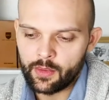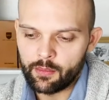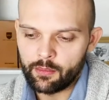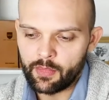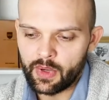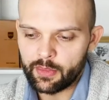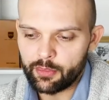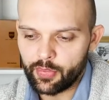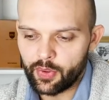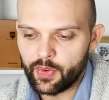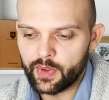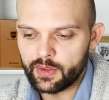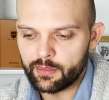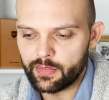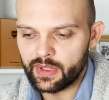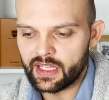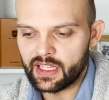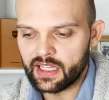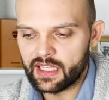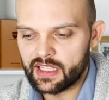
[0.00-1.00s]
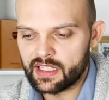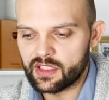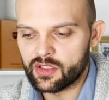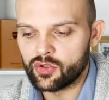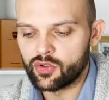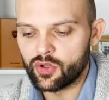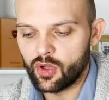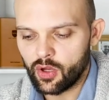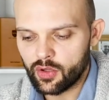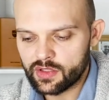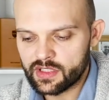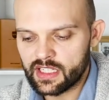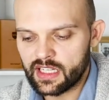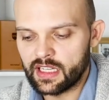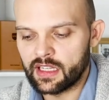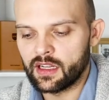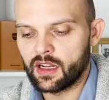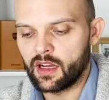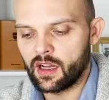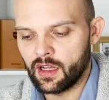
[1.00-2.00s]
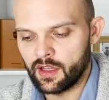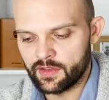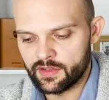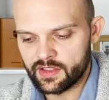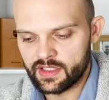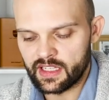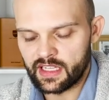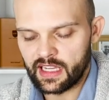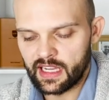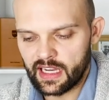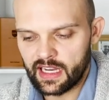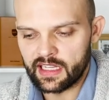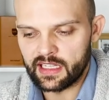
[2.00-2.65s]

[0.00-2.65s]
My point being, it is not enhancing any